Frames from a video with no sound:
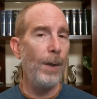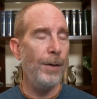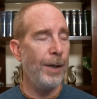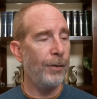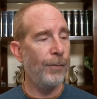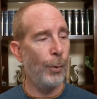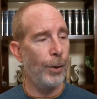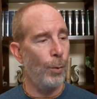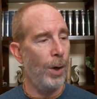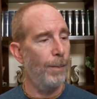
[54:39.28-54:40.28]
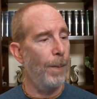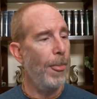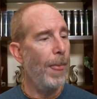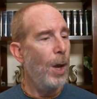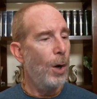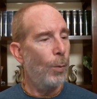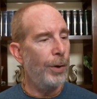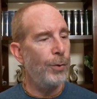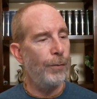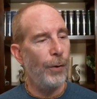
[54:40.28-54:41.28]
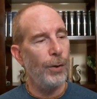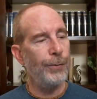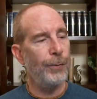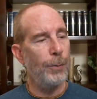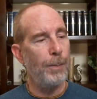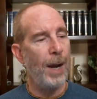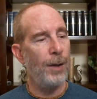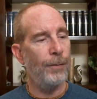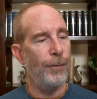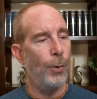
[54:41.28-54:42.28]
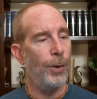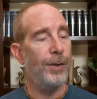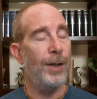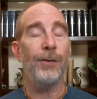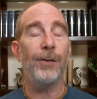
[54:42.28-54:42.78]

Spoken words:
Text 41. One who falls from the path of yoga takes